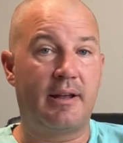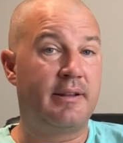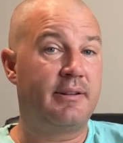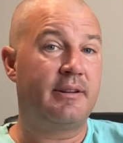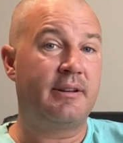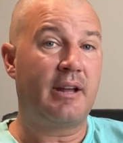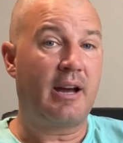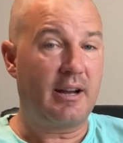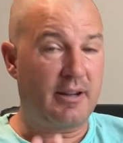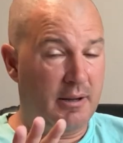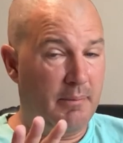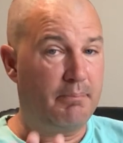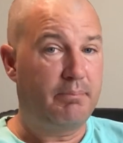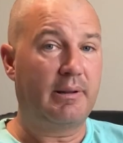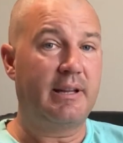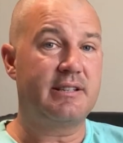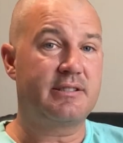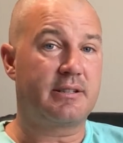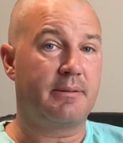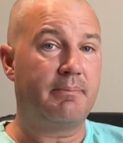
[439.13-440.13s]
and not
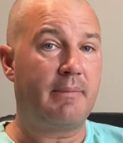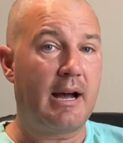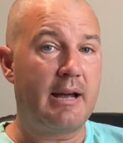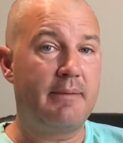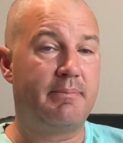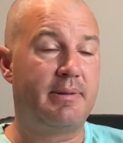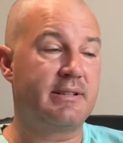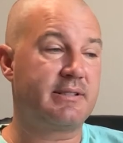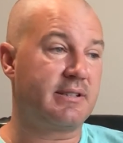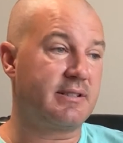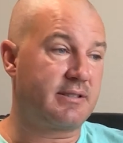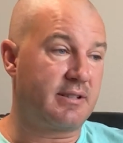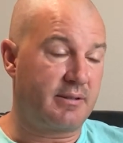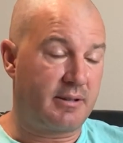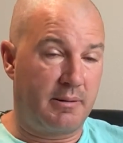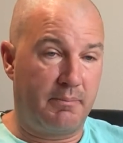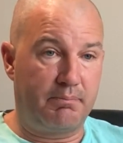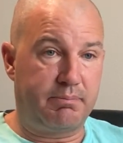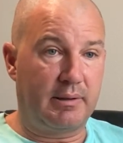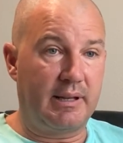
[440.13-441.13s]
complaints on my business, but
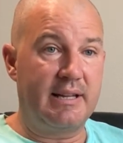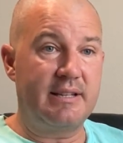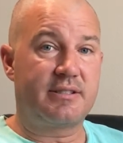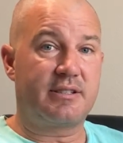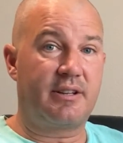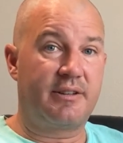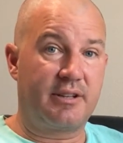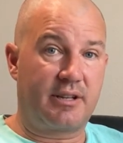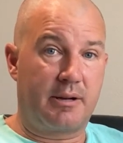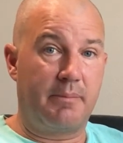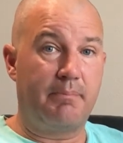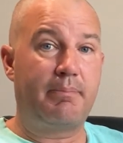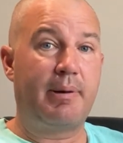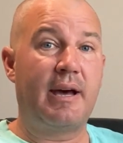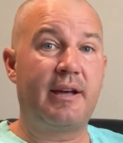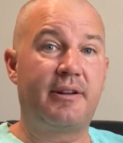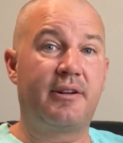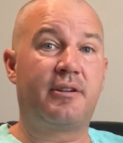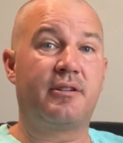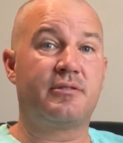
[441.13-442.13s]
complaints on the
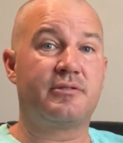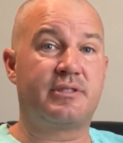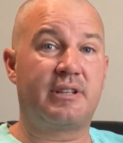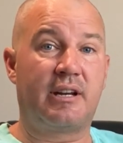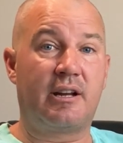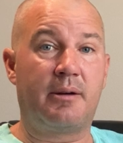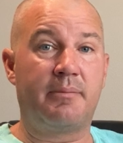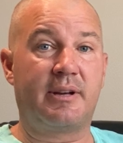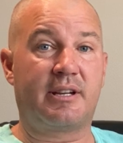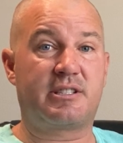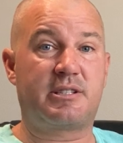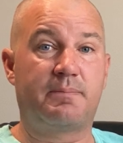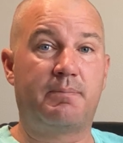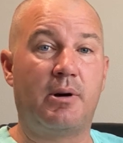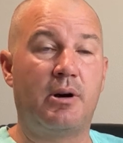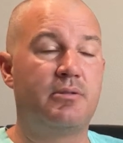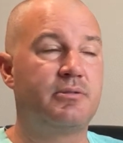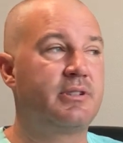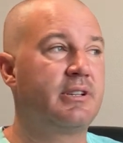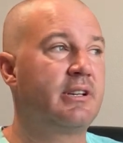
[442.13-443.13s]
competitors that I'm
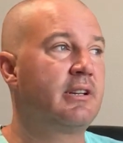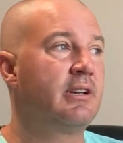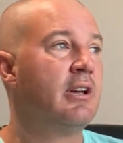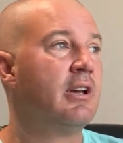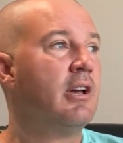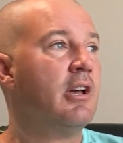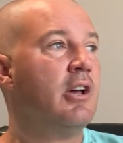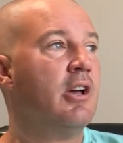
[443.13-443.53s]
exposing,